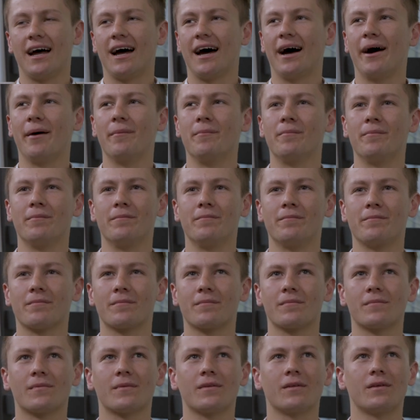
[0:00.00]

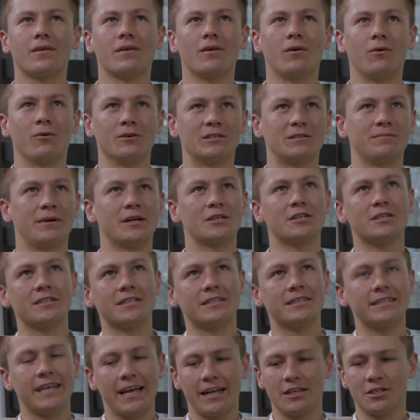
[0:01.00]
or as much
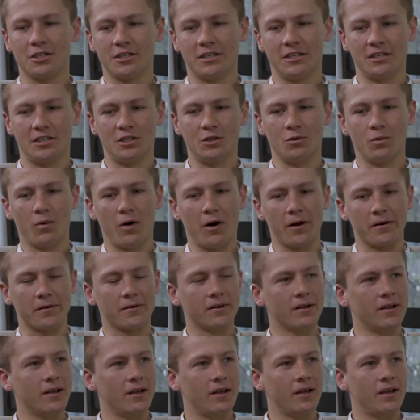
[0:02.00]
attention as you want.
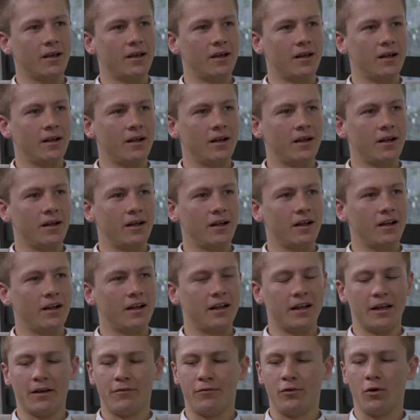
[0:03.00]

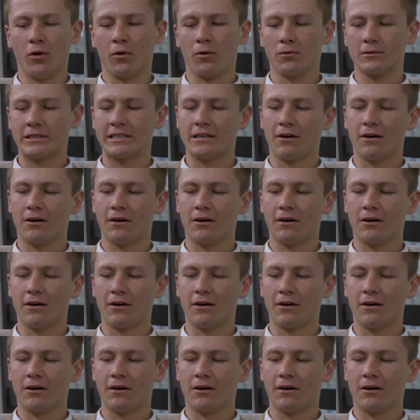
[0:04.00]
If your